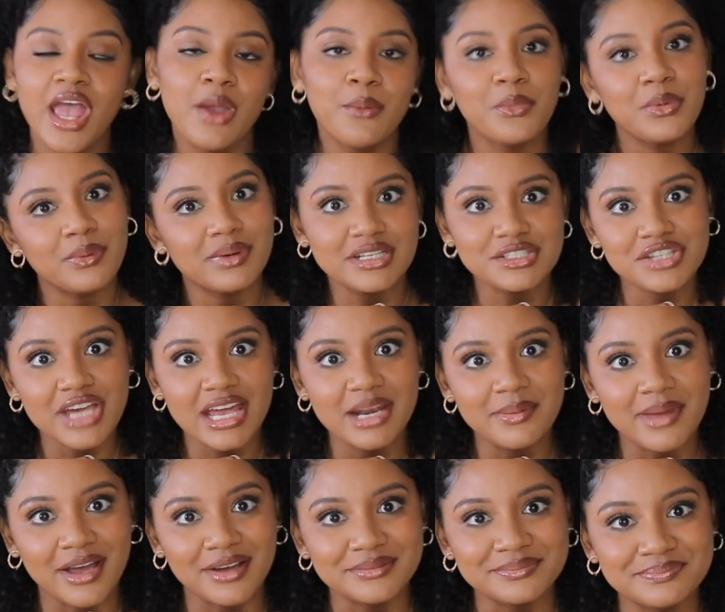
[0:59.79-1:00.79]
we want to chat
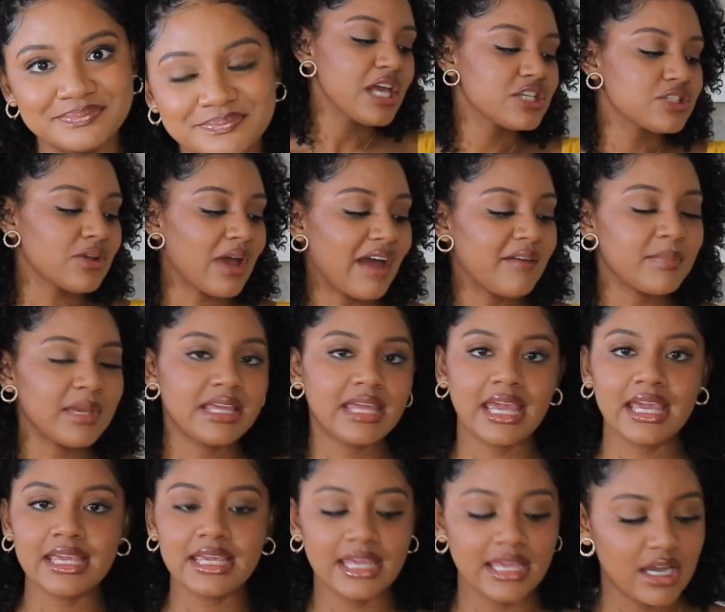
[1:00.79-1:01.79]
about. So I have my
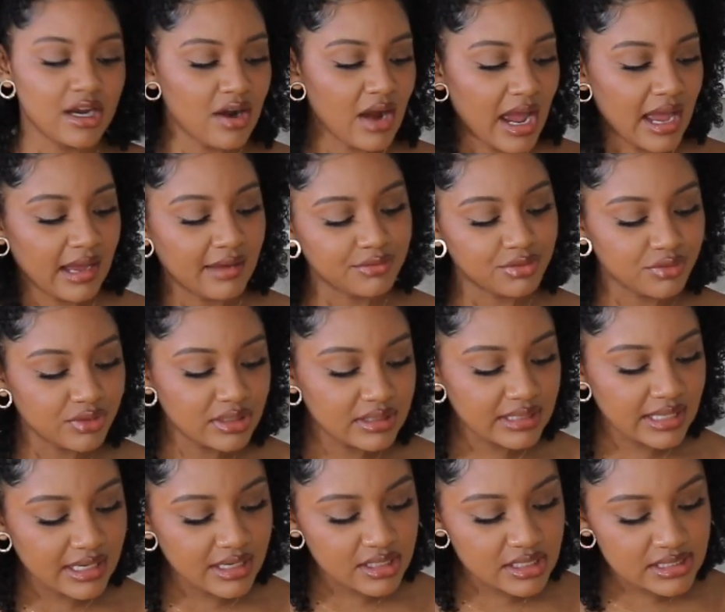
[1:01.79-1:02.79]
cake here. I have 3
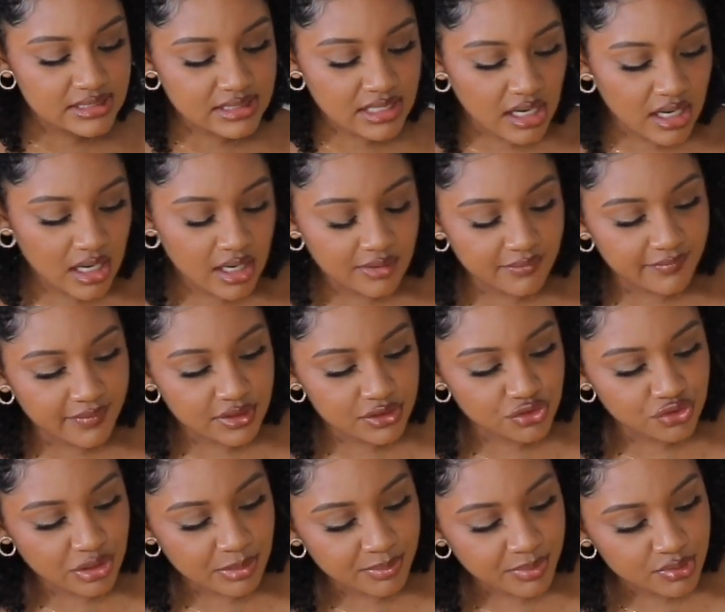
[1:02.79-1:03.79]
layers
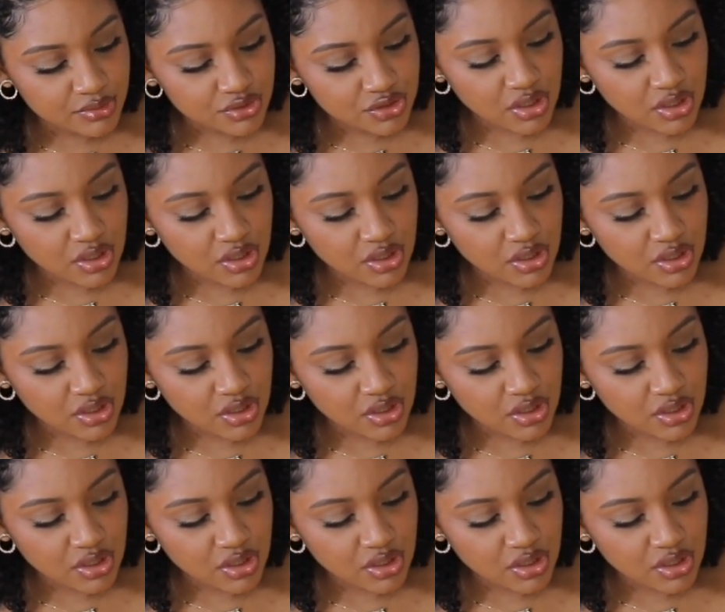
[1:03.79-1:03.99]
of triple